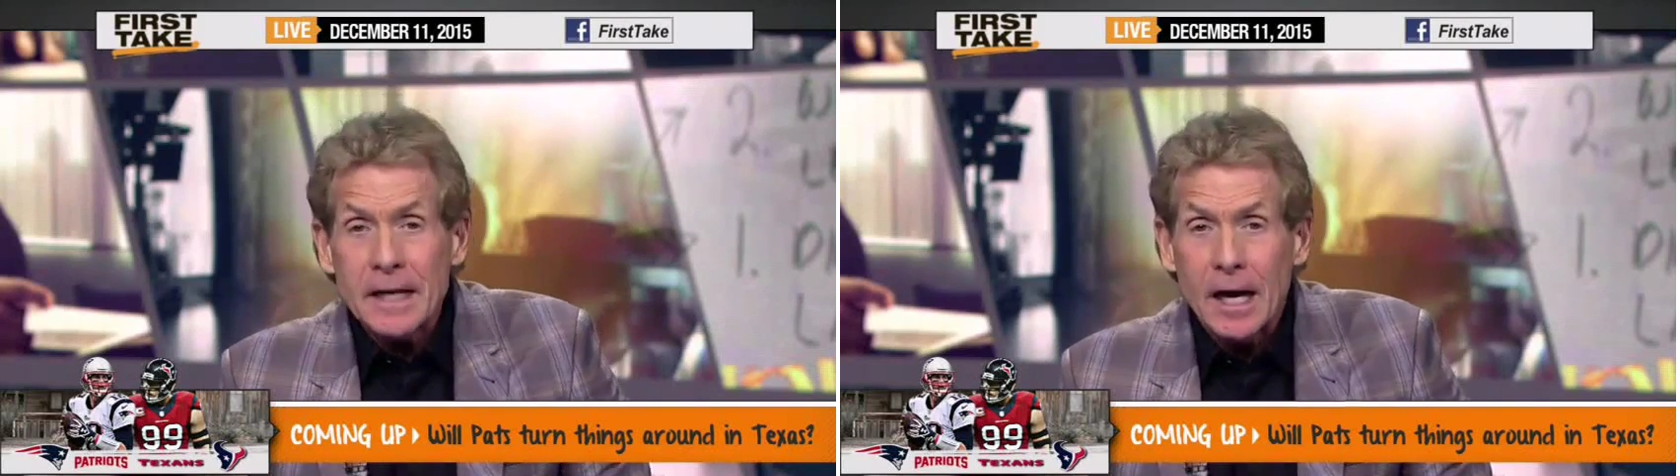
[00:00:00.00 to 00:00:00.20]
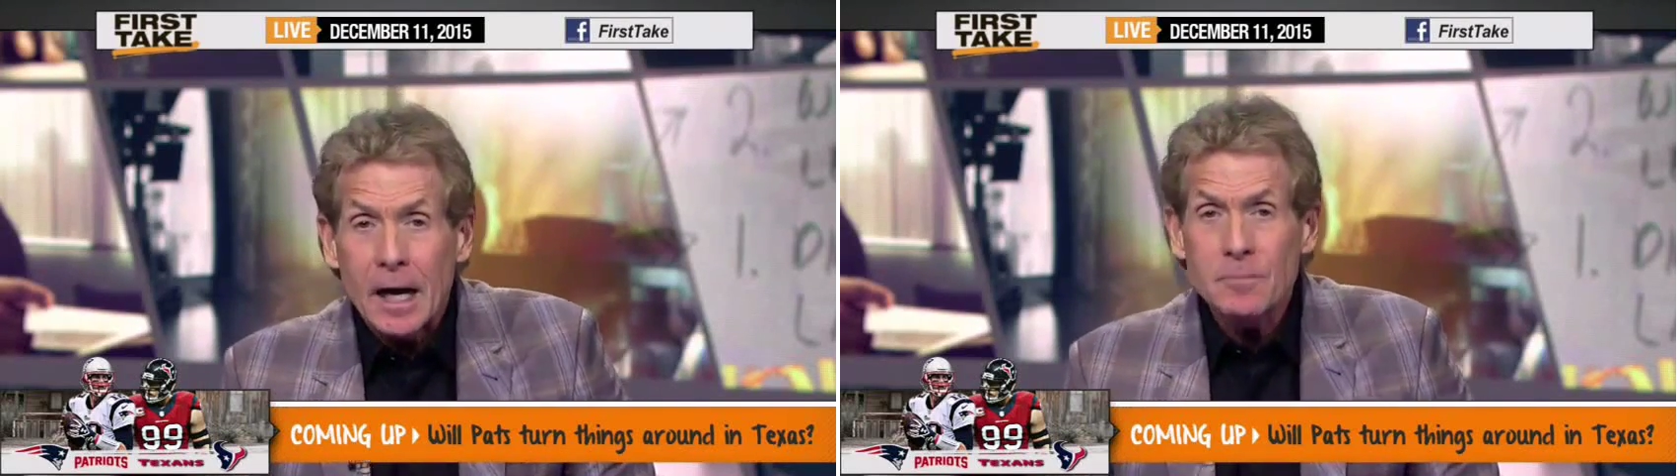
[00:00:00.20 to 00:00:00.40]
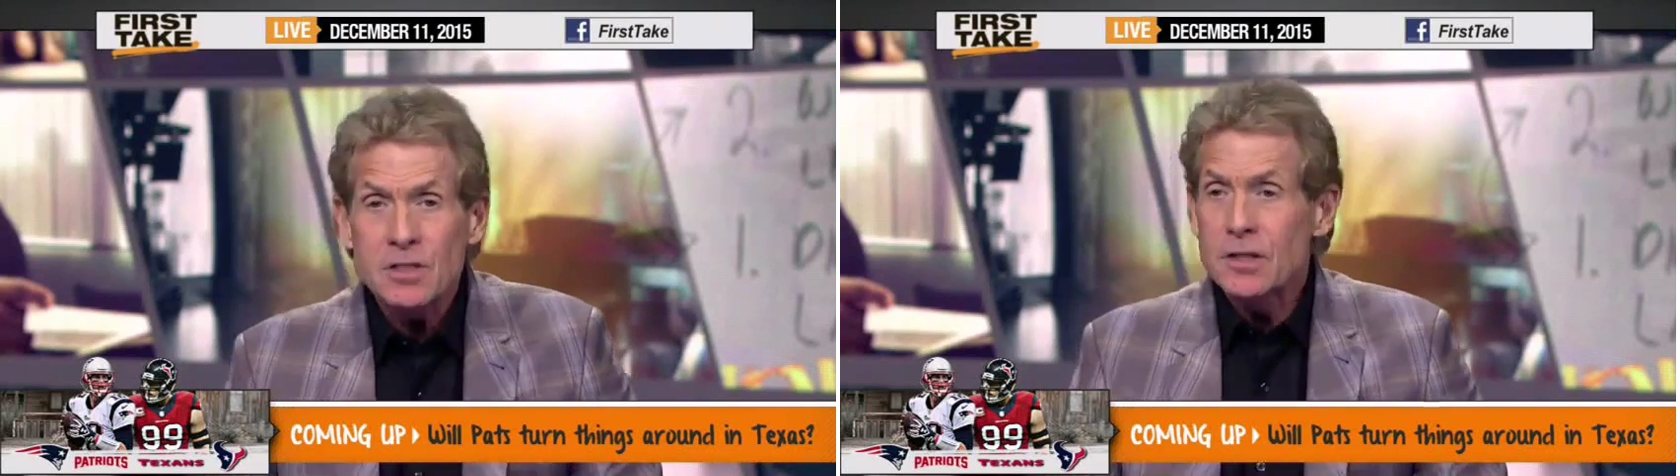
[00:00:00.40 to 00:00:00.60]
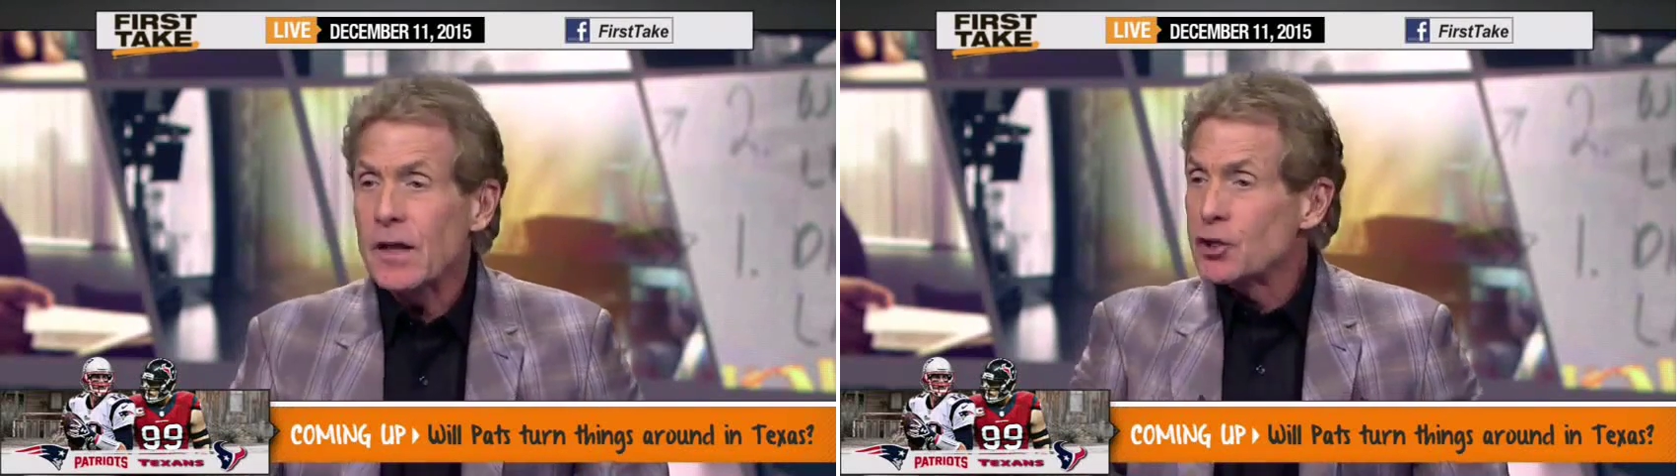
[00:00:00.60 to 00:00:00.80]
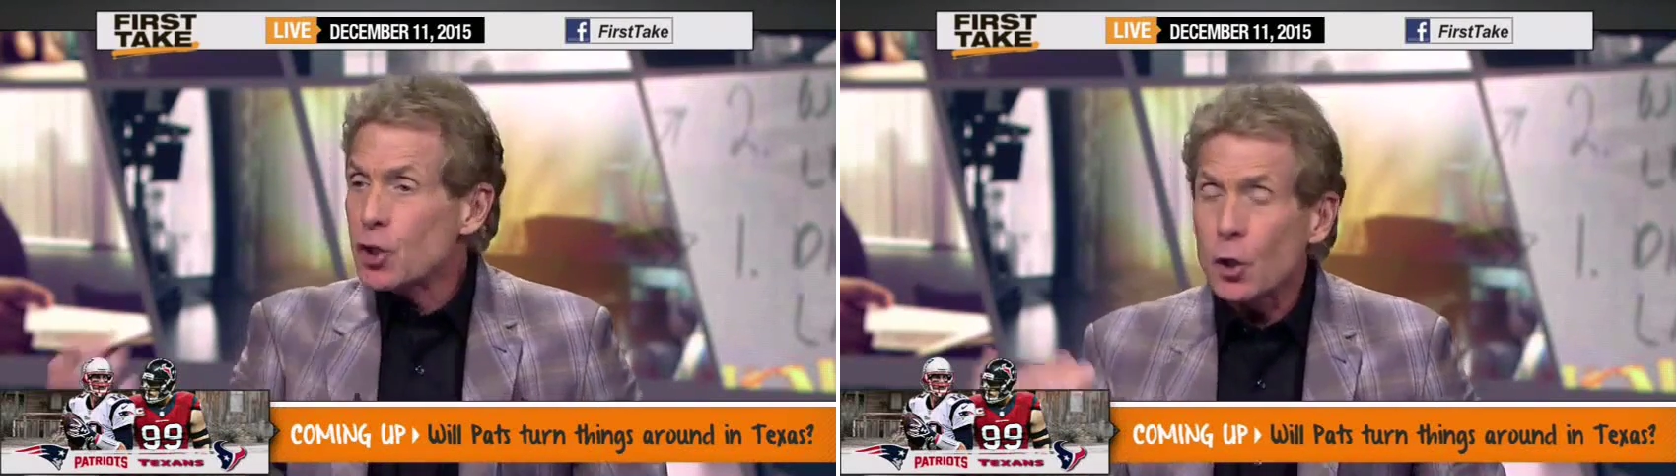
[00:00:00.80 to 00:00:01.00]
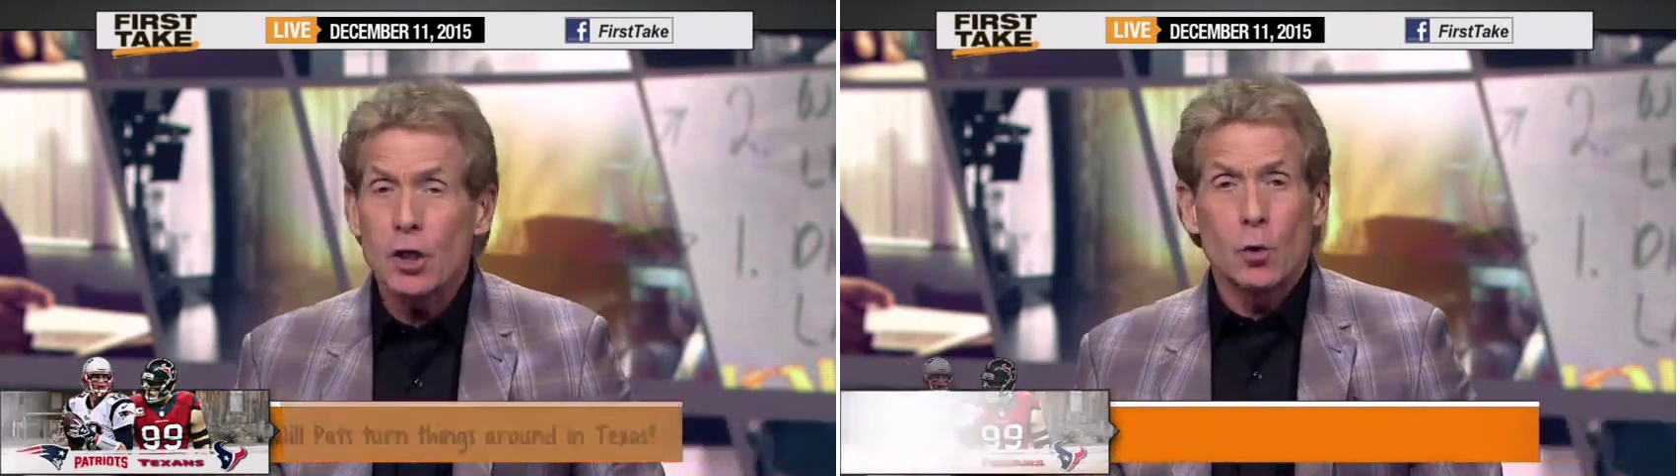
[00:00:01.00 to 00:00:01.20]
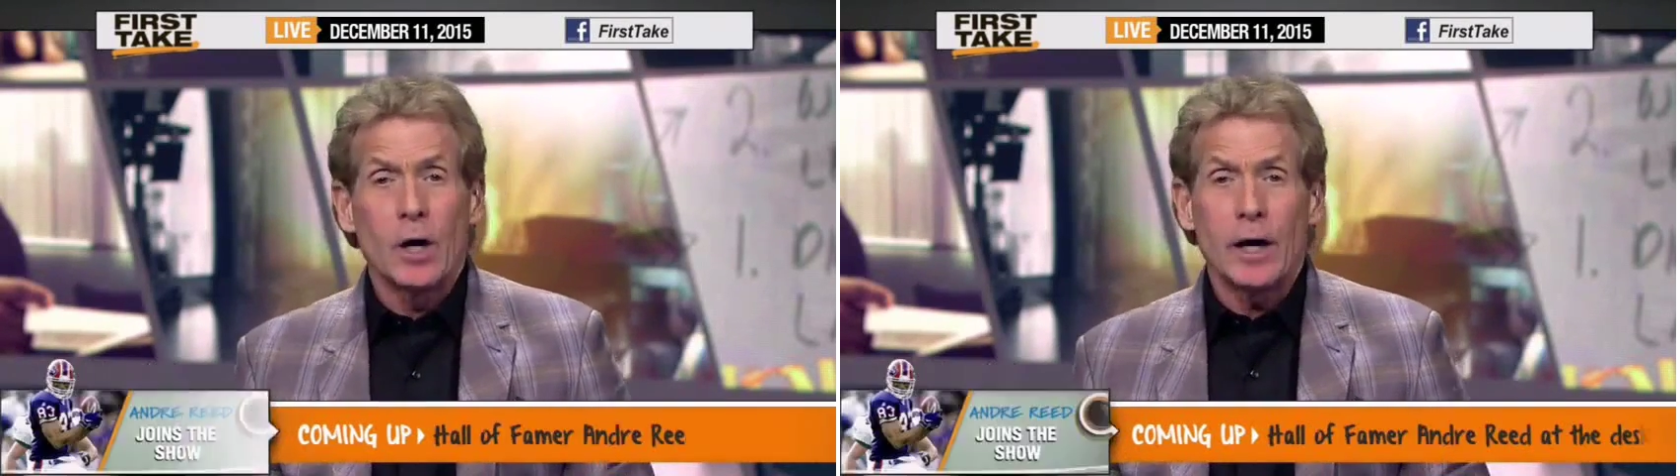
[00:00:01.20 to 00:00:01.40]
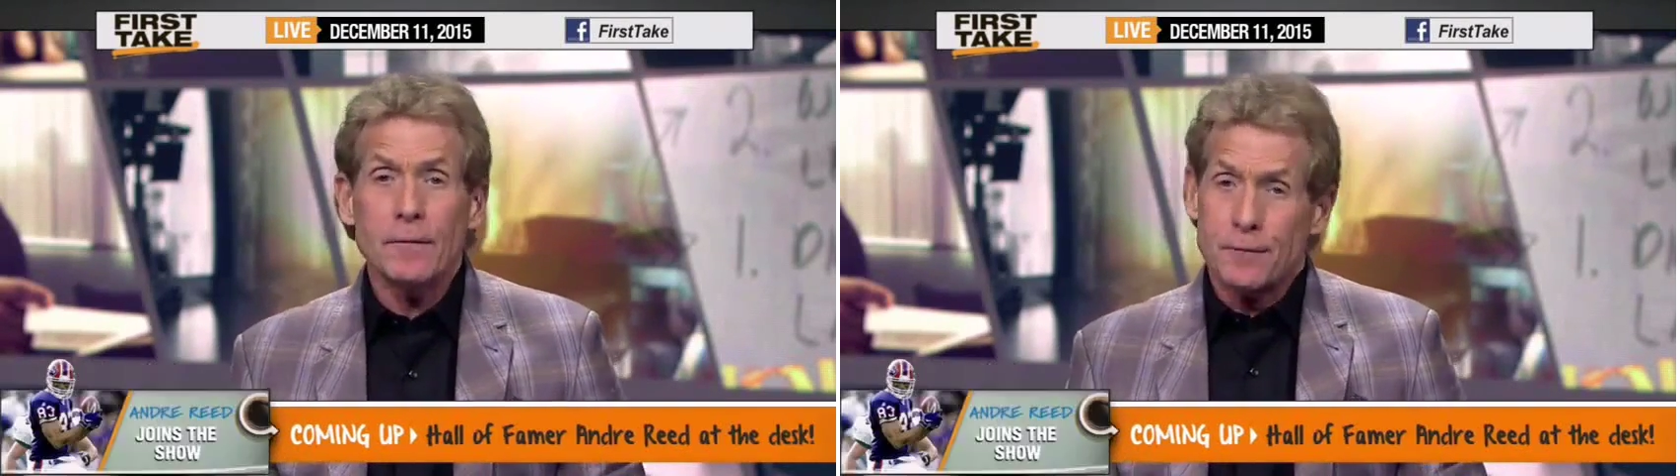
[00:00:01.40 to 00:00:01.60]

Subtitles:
times. They took it away